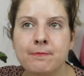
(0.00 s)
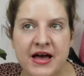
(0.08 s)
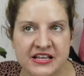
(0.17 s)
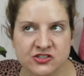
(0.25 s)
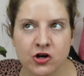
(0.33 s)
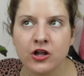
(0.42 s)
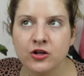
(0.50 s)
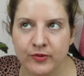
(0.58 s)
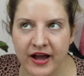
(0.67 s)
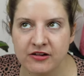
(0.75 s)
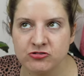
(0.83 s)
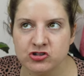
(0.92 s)
best all
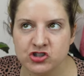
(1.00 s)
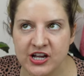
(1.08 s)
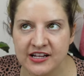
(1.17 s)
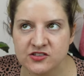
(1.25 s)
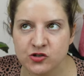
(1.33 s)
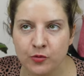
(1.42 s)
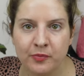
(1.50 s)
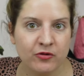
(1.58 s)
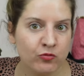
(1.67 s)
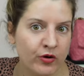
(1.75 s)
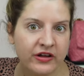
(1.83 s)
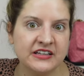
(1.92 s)
around, gentle,
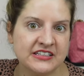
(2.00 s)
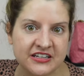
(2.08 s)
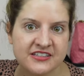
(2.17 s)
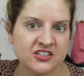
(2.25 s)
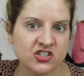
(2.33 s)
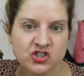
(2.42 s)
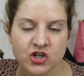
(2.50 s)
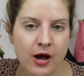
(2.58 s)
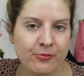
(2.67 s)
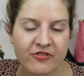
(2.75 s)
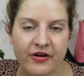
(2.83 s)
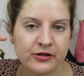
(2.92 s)
but really does its
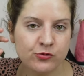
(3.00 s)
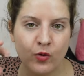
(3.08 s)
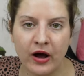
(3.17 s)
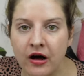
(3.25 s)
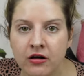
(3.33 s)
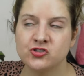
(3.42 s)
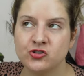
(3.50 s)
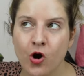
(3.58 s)
job very well,